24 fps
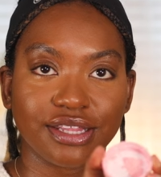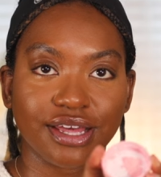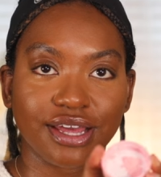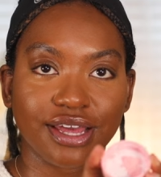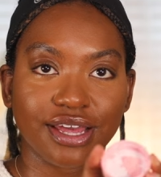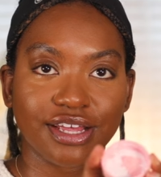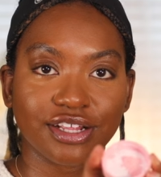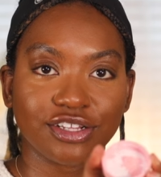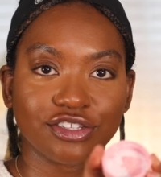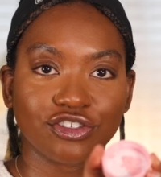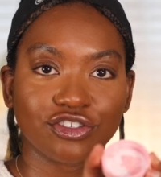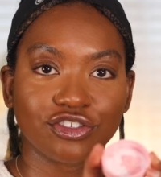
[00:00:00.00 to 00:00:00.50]
that?
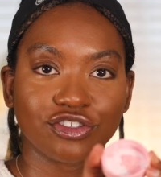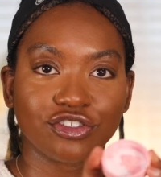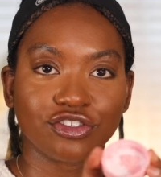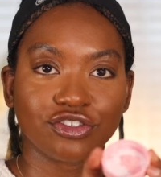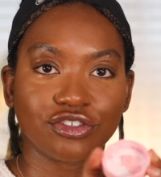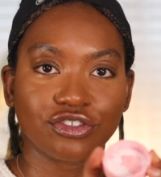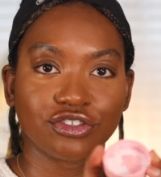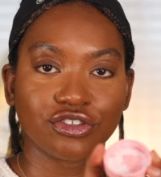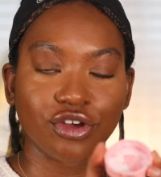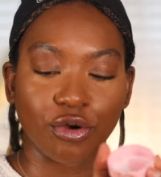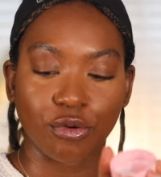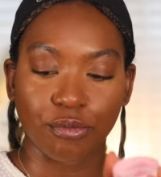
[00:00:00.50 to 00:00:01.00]
It's
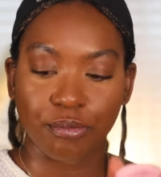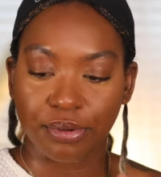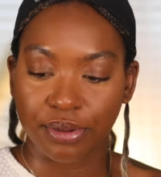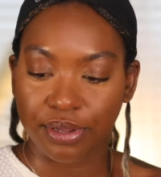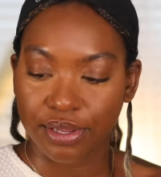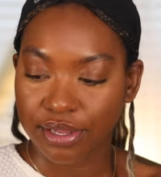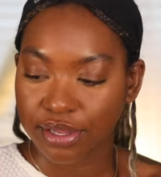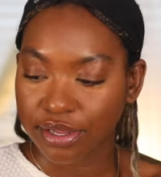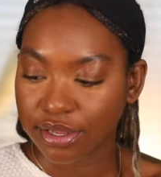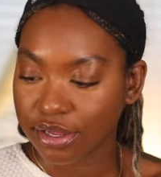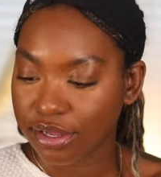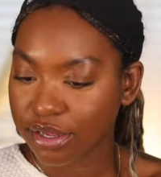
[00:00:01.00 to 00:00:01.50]
so
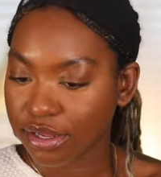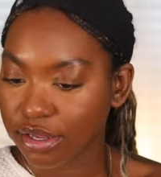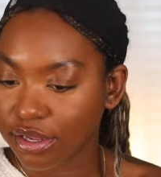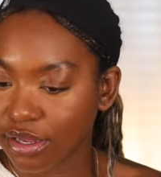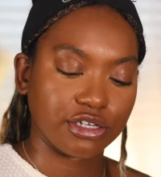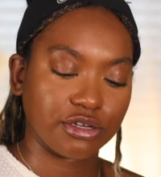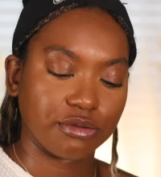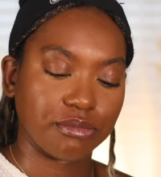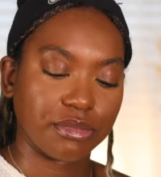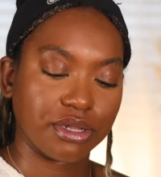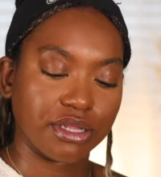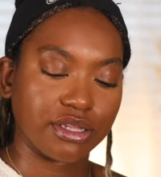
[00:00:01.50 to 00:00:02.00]
pink.
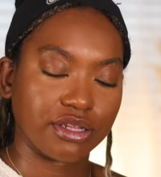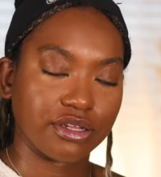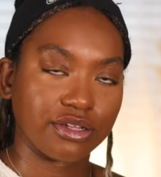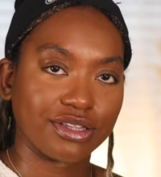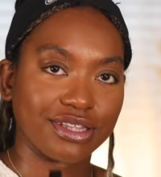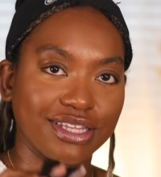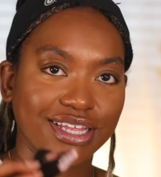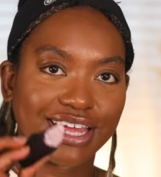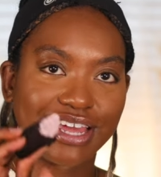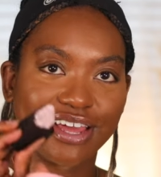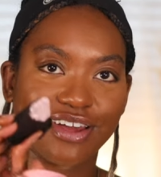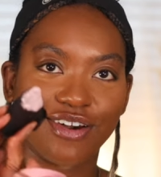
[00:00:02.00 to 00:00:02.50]
Dip my little
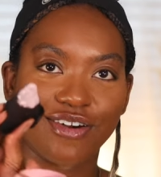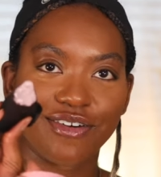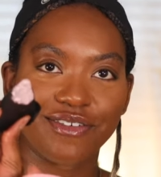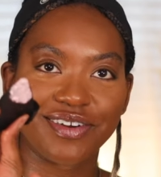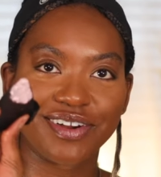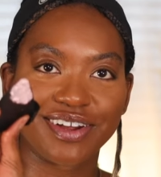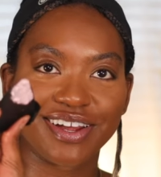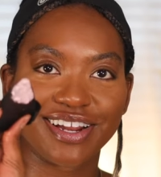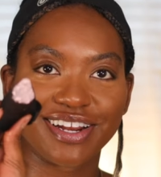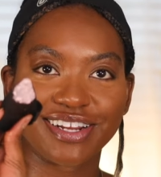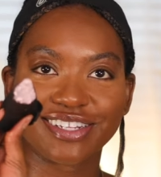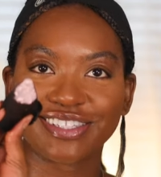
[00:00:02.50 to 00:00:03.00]
thing. Oh my
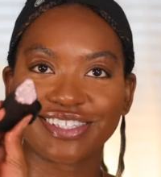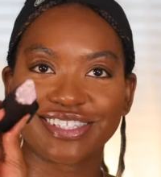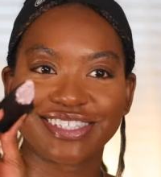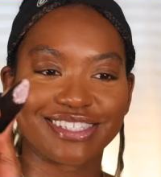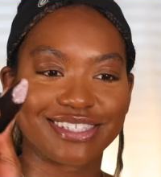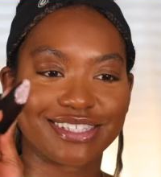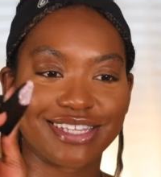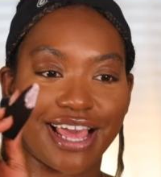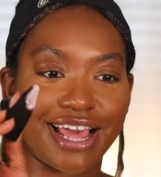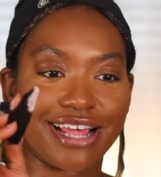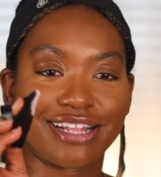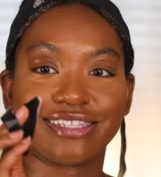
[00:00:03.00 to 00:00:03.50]
God, it's,
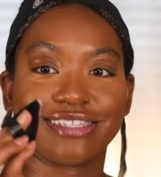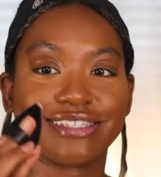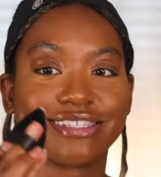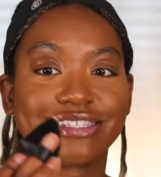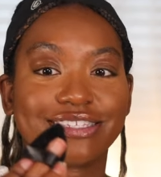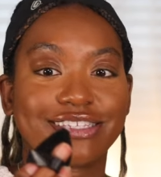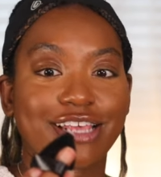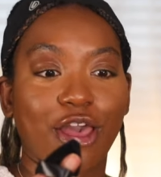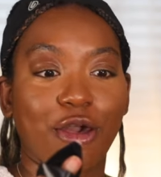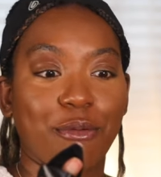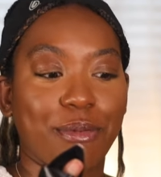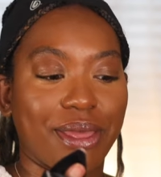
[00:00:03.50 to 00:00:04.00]
it's
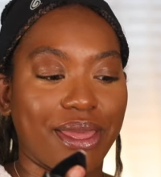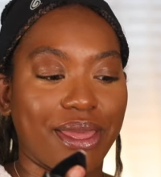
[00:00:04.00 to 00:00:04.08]
so